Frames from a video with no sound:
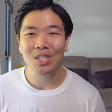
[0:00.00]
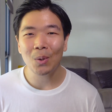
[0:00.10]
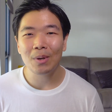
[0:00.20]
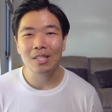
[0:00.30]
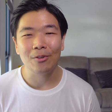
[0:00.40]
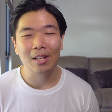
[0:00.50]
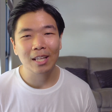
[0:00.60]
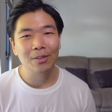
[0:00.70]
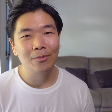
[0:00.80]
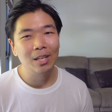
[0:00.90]
always, if you
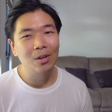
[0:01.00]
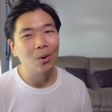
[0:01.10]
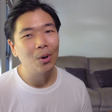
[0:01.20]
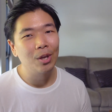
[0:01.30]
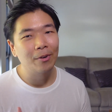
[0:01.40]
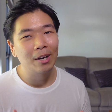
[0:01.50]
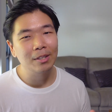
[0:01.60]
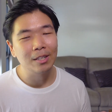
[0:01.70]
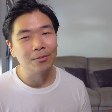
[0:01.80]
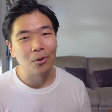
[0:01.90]
liked the video or you found
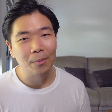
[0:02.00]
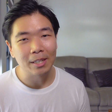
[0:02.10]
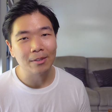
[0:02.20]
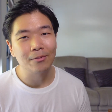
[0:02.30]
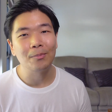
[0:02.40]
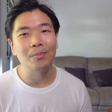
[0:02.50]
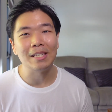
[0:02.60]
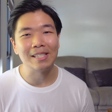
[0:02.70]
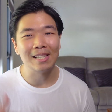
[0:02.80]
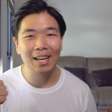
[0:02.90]
it informative,
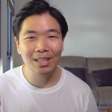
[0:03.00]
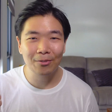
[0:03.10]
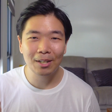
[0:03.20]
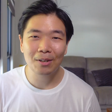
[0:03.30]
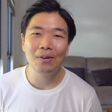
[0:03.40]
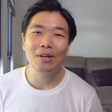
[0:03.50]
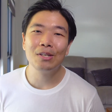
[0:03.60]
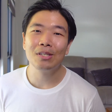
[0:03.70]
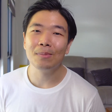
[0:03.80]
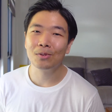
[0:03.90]
please like the video,
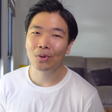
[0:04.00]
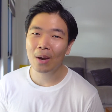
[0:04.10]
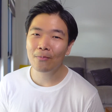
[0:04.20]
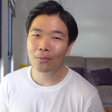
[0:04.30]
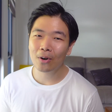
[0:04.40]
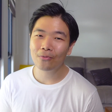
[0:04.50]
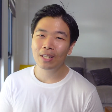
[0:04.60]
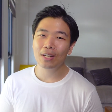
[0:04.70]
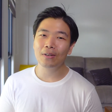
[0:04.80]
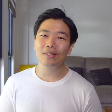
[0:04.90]
subscribe for more
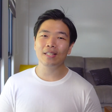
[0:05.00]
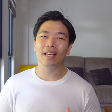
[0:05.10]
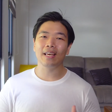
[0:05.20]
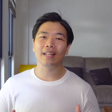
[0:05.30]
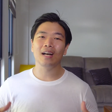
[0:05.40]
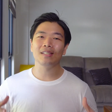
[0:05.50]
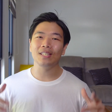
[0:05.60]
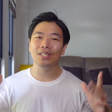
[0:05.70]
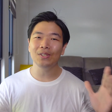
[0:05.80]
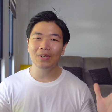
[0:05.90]
videos, and I'll see
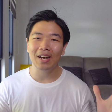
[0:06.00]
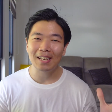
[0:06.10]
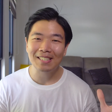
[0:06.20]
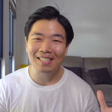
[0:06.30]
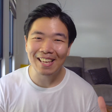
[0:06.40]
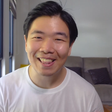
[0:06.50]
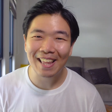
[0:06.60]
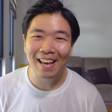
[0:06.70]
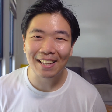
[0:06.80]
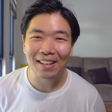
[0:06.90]
you guys in
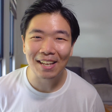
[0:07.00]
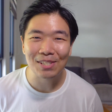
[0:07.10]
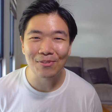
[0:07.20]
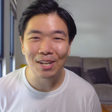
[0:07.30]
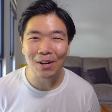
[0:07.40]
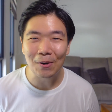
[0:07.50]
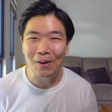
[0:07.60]
that next video.